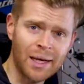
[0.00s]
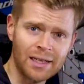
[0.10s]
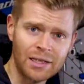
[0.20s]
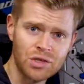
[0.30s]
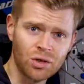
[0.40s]

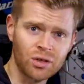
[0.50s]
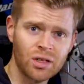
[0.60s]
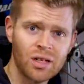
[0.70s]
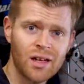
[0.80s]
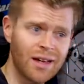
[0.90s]
badly
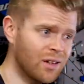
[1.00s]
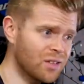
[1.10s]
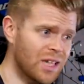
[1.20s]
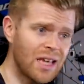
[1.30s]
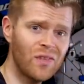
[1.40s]
torn, and it'll
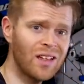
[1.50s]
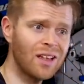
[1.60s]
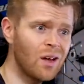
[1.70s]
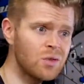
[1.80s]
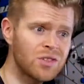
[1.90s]
save you
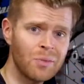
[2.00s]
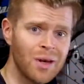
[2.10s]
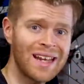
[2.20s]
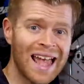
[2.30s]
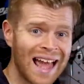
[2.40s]
loads of
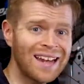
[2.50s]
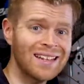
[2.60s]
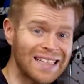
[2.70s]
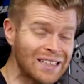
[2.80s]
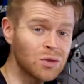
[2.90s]
money
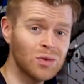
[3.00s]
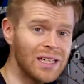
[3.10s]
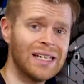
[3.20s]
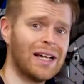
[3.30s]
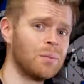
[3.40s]
and it'll
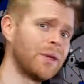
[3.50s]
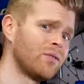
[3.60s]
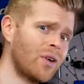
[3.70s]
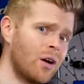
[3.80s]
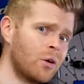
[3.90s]
really help the
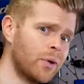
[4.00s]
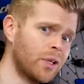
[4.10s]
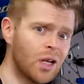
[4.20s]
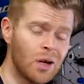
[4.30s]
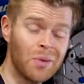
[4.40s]

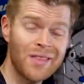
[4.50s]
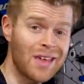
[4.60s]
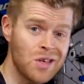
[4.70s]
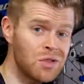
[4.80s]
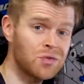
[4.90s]
environment. But
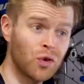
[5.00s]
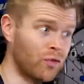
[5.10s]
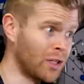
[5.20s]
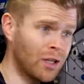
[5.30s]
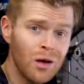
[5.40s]
they're useful
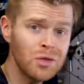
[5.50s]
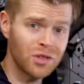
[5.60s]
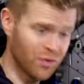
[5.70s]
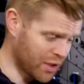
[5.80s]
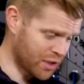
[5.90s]
for loads
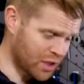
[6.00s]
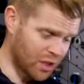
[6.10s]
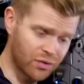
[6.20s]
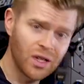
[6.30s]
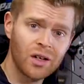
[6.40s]
of other
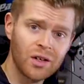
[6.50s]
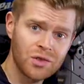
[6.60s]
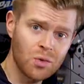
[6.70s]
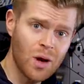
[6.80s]
stuff as